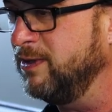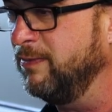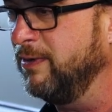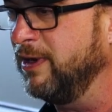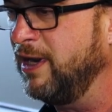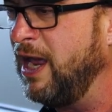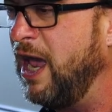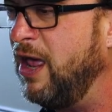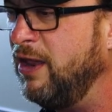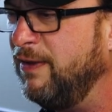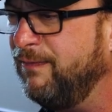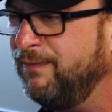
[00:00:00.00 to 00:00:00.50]
I'm
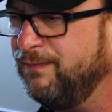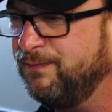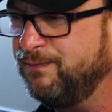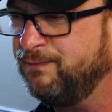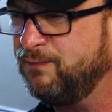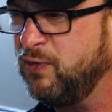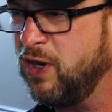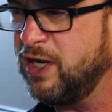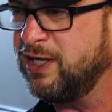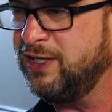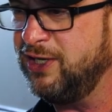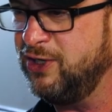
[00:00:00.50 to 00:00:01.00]
like, how the
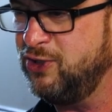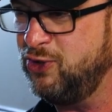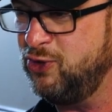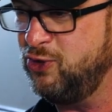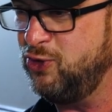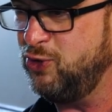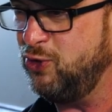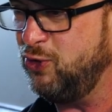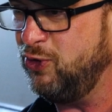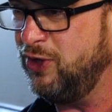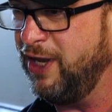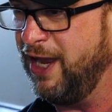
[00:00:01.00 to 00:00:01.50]
frick did you
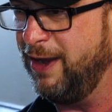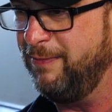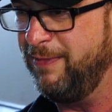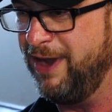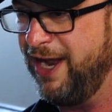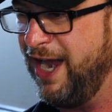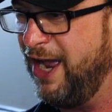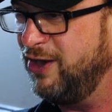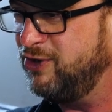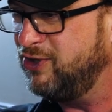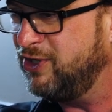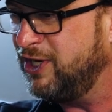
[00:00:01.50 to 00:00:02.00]
do that,
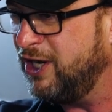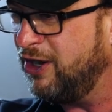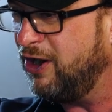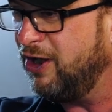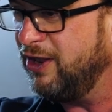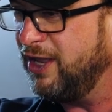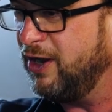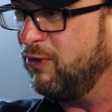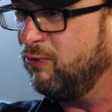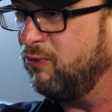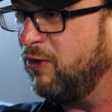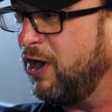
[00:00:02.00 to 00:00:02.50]
man? How'd you get
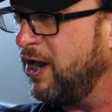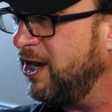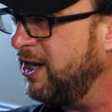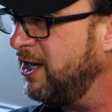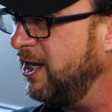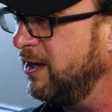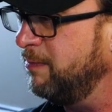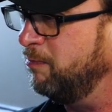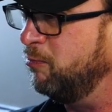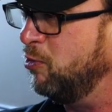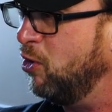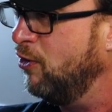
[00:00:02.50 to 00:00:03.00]
all that
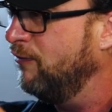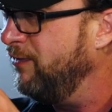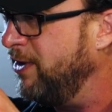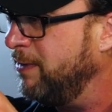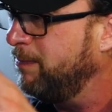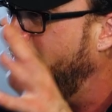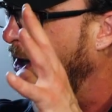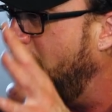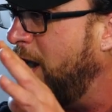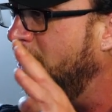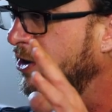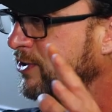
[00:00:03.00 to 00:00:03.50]
writing and
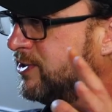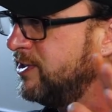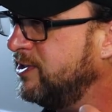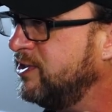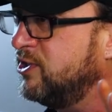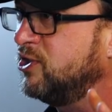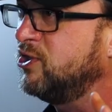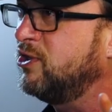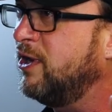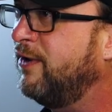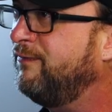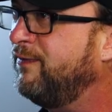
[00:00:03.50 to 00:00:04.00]
moving parts
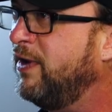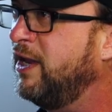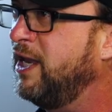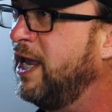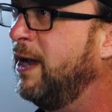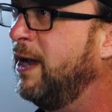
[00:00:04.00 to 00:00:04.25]
and stuff on